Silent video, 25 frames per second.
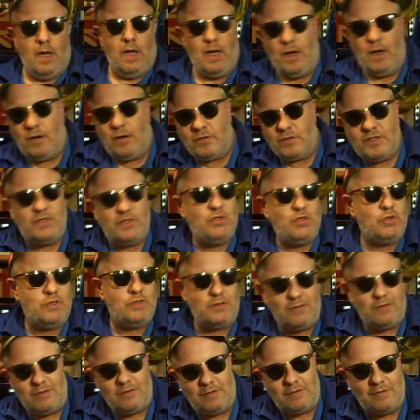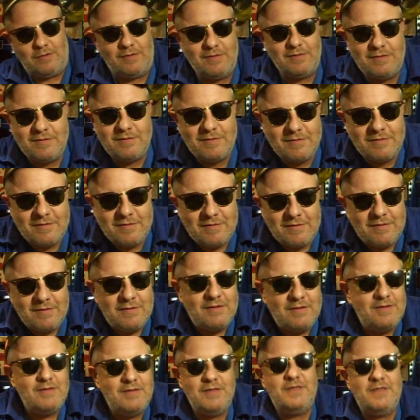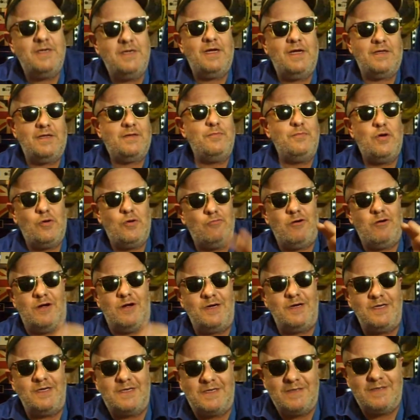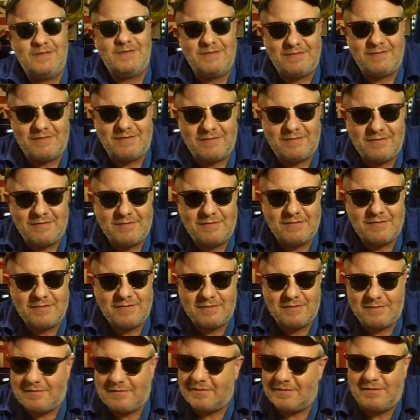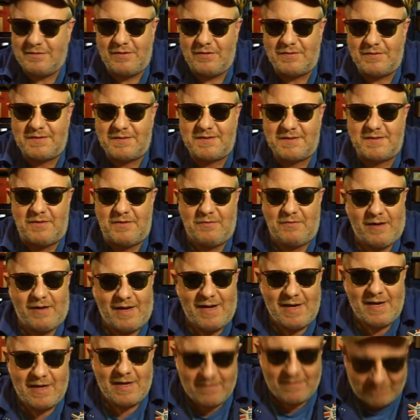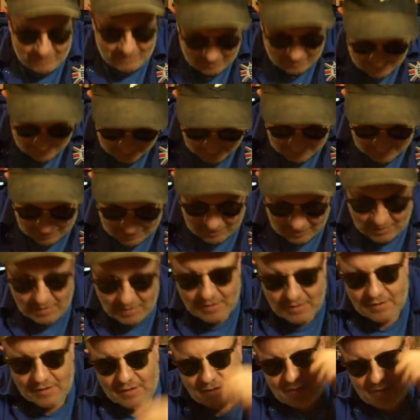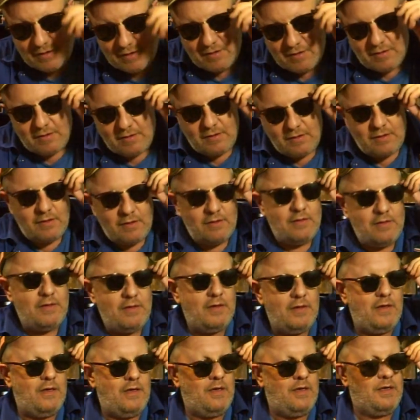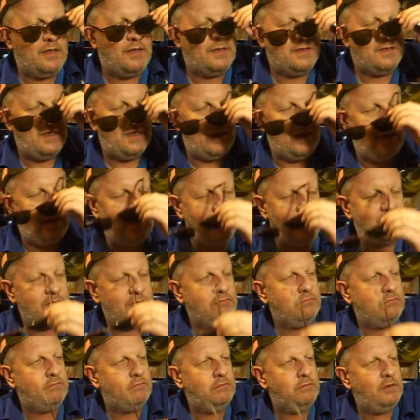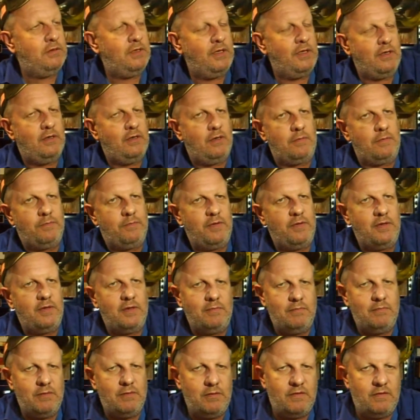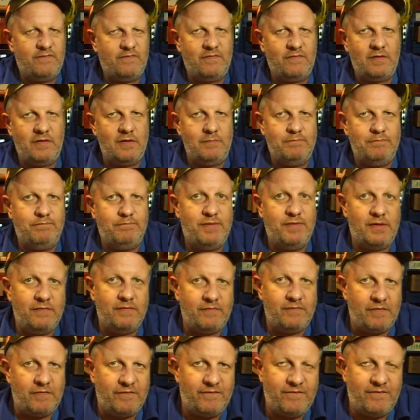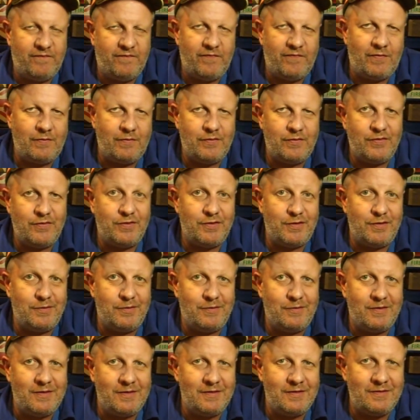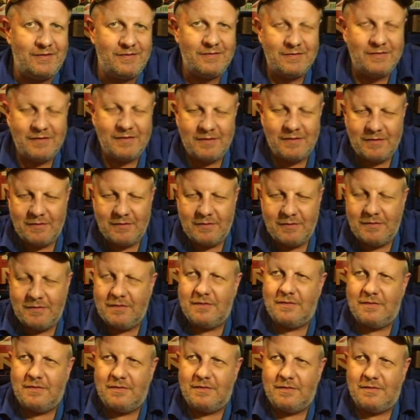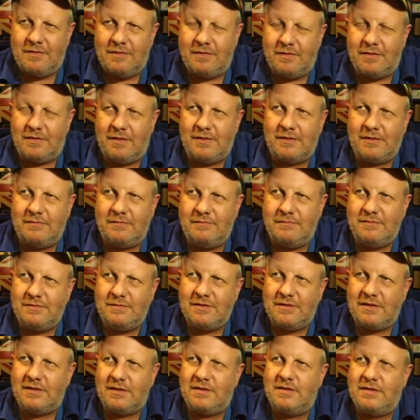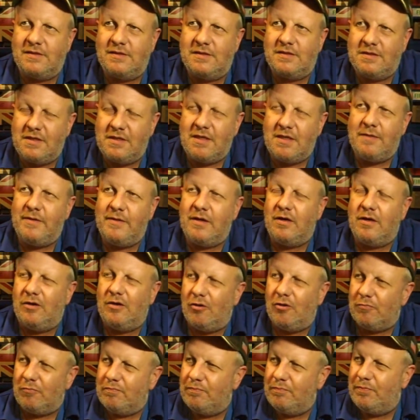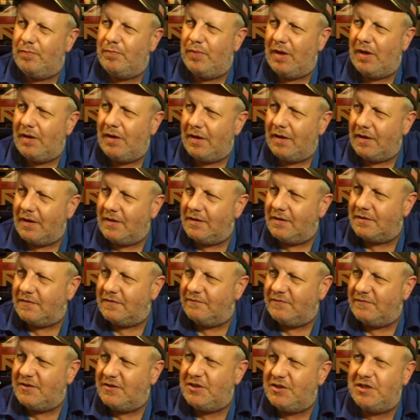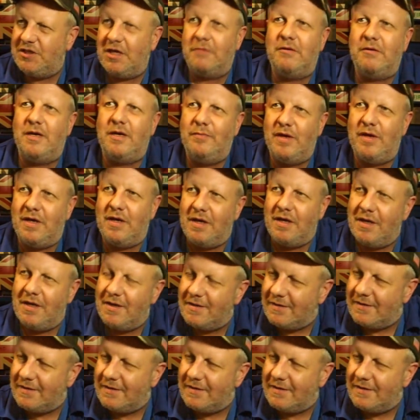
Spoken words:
How did you do? Did you get them all right? Oh, you're so clever, aren't you? Oh, I tell you, this has really got me in the mood for a bit of a fondue, hey? And a nice steaming hot pint of cherry bee.